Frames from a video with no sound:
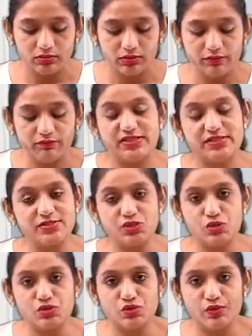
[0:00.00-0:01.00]
which is
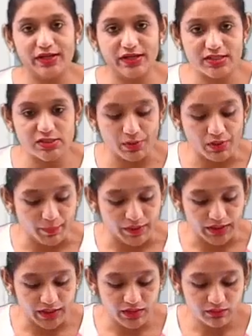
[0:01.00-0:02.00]
due to in its
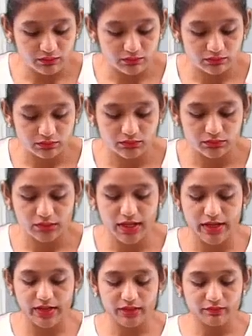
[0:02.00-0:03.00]
property,
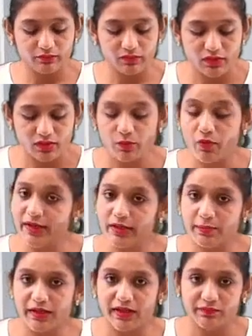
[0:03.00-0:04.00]
and
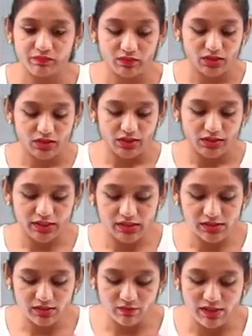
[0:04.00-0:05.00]
point B
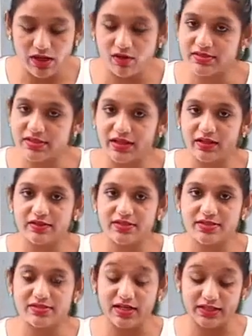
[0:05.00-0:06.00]
till the velocity which
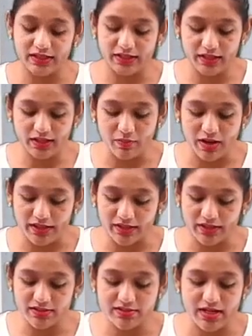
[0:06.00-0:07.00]
is attained by
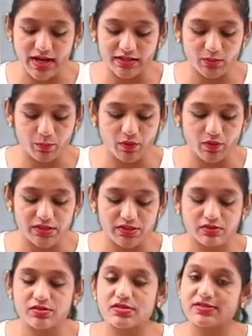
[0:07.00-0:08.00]
it at the point
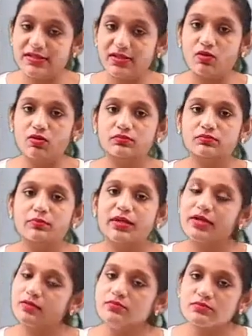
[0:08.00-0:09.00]
0
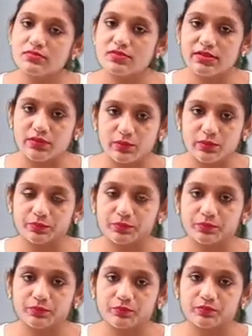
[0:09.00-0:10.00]
become 0.
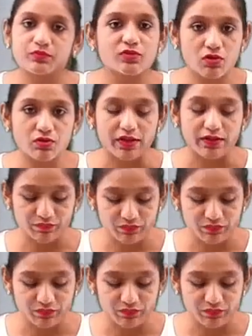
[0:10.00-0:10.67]
Okay.